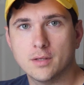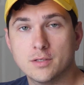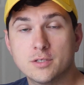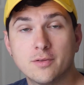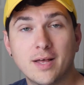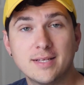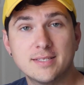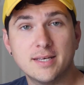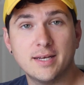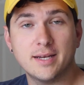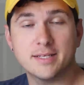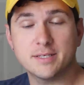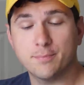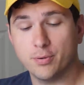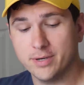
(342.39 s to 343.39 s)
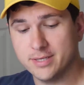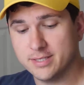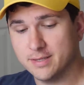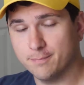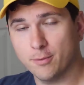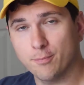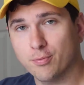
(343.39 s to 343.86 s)
So that's it. It's a pretty
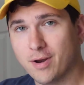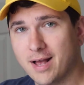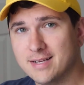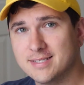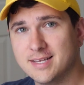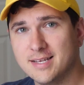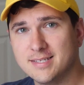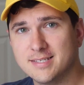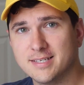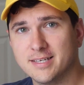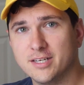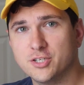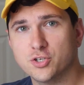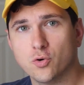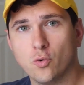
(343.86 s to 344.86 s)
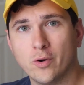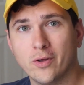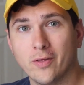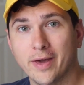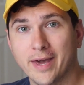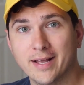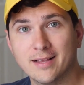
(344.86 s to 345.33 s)
simple process to get your
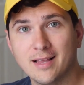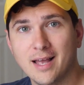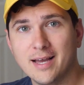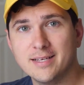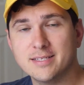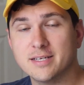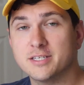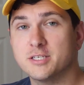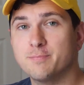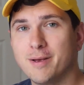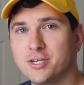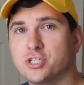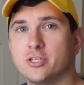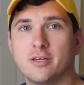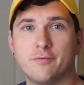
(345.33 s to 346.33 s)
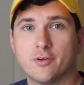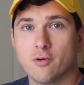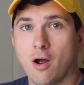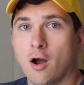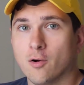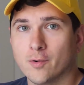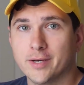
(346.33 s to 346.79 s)
oil analyzed, especially if
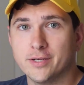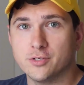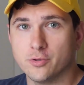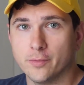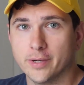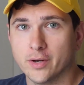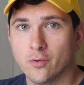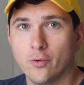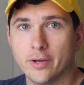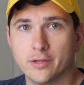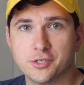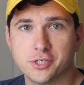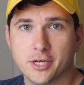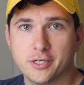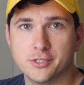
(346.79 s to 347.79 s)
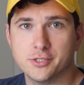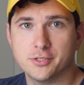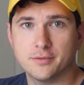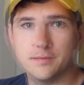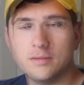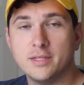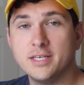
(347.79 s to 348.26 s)
you're already doing an oil change.
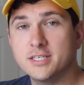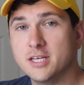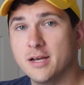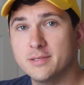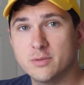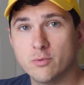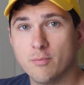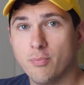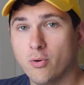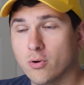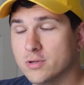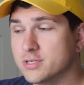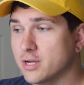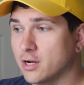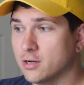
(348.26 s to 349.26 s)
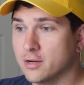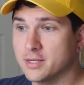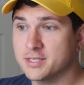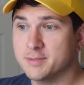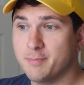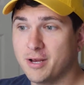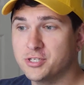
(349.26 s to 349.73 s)
These types of reports are
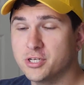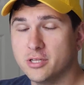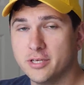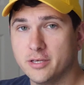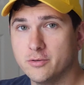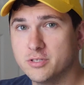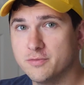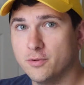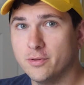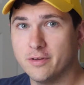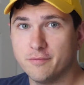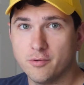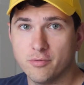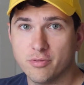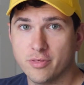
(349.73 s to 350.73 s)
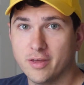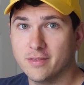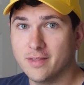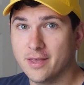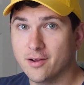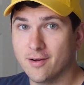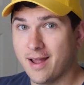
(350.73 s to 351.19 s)
especially useful if you
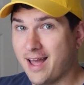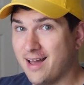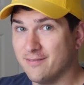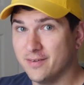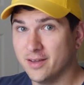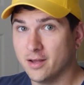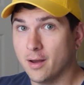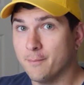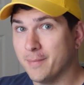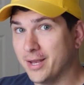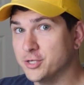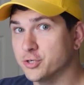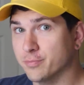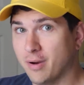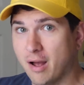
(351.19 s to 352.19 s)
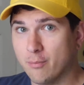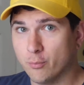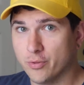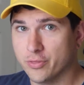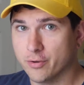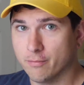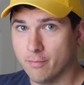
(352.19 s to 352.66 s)
think that you're having a major problem
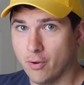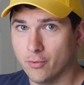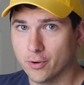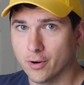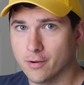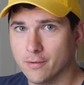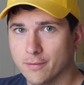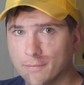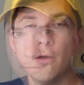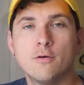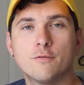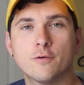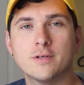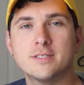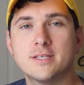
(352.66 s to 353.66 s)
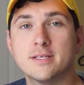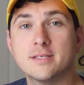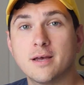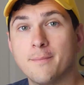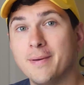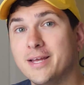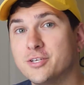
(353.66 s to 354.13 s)
with your motor. For
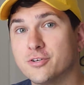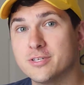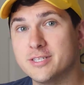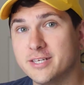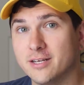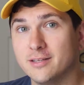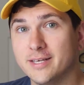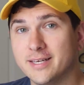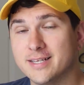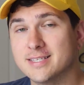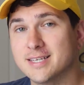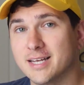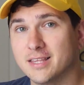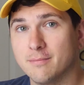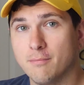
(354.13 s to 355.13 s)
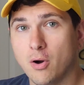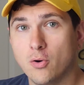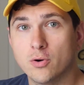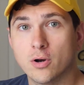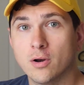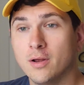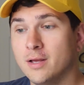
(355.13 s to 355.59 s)
instance, a major seal leak inside the
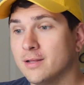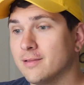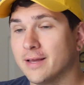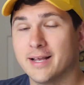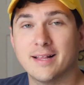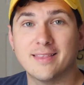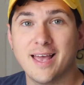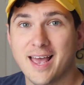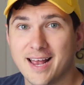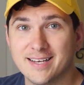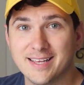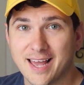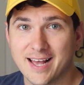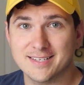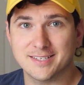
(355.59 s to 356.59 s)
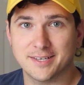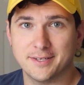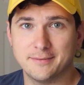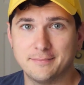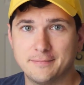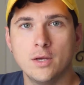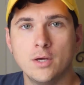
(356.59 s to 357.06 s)
motor, like at the head gasket.